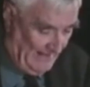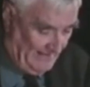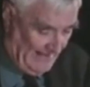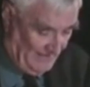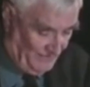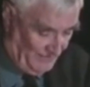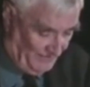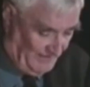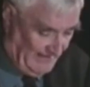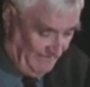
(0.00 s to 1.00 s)
That is
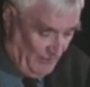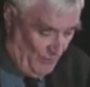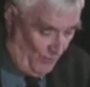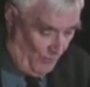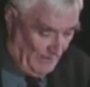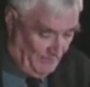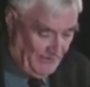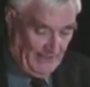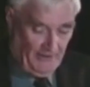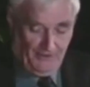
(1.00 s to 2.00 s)
just to give you one
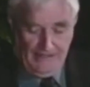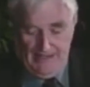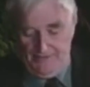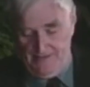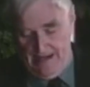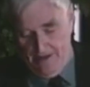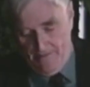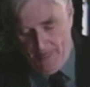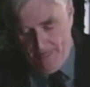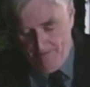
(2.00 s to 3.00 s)
particular case
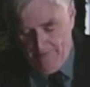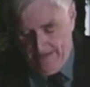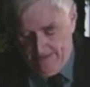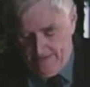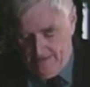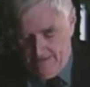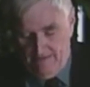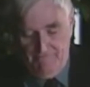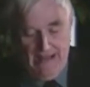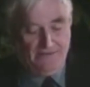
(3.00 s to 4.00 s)
now
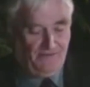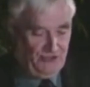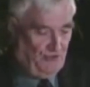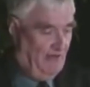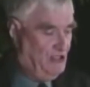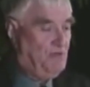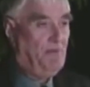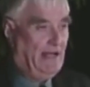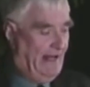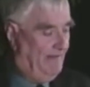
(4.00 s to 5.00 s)
of that situation,
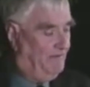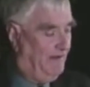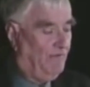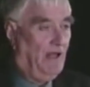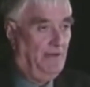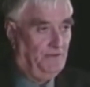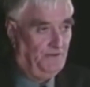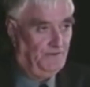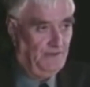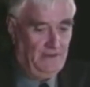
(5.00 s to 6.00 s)
but I have several
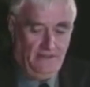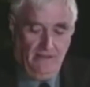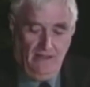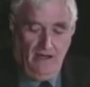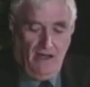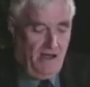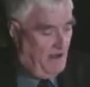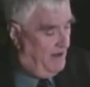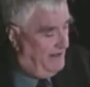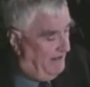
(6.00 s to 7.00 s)
others.
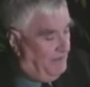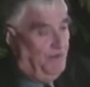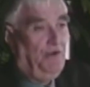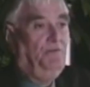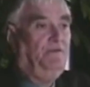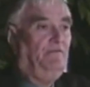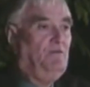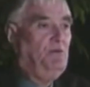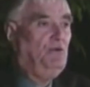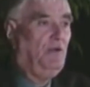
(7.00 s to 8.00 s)
Now, in terms of the
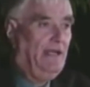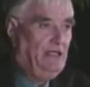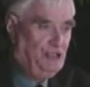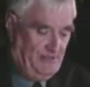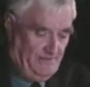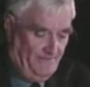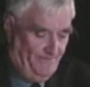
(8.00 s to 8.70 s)
mutilation